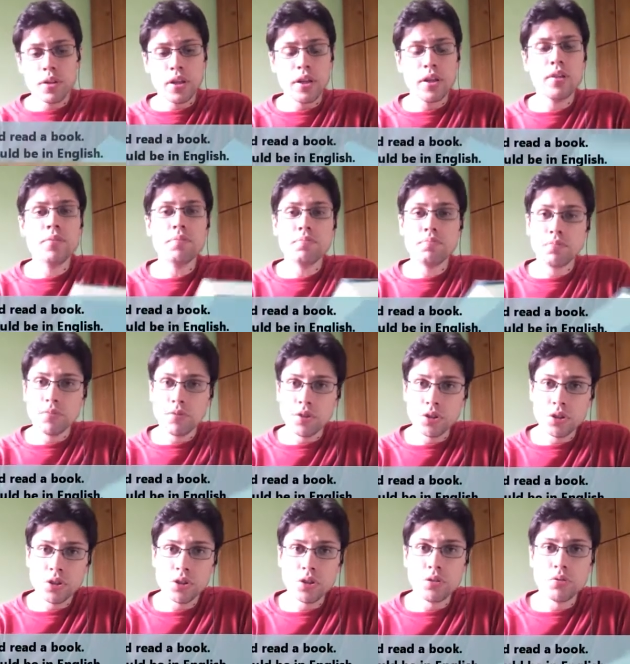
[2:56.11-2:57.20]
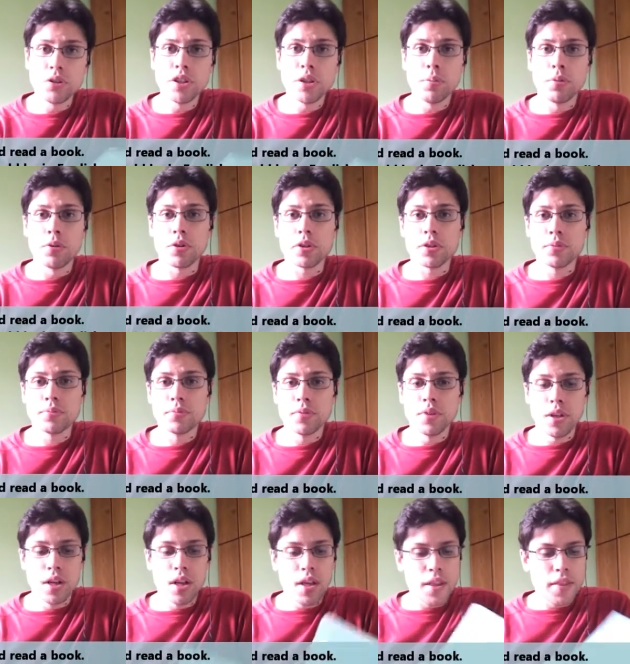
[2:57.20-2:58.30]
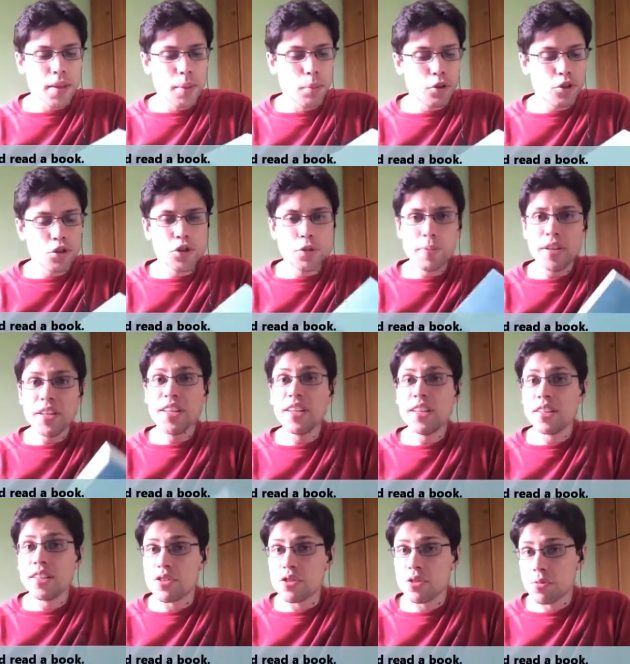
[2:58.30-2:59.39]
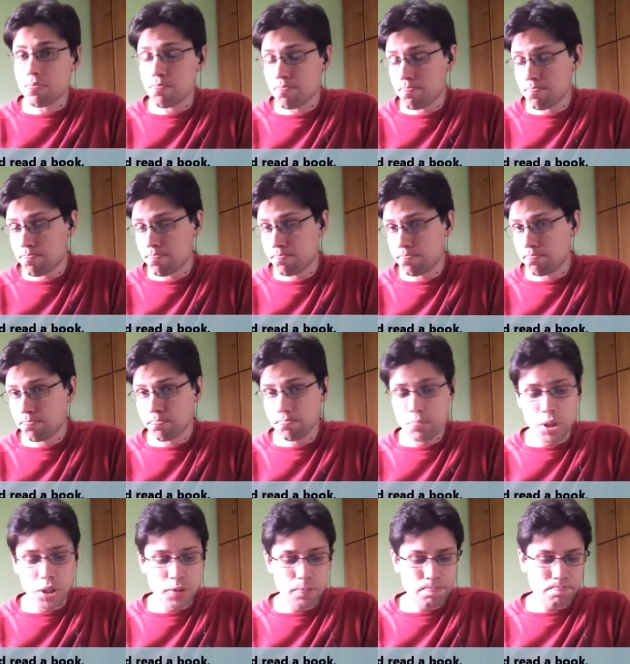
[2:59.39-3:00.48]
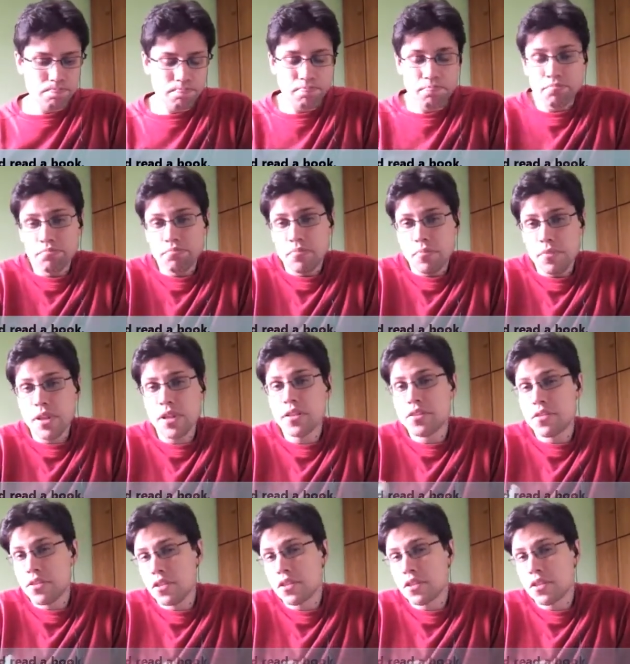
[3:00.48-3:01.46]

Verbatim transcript: and you should read a book. The book should be in English, but that's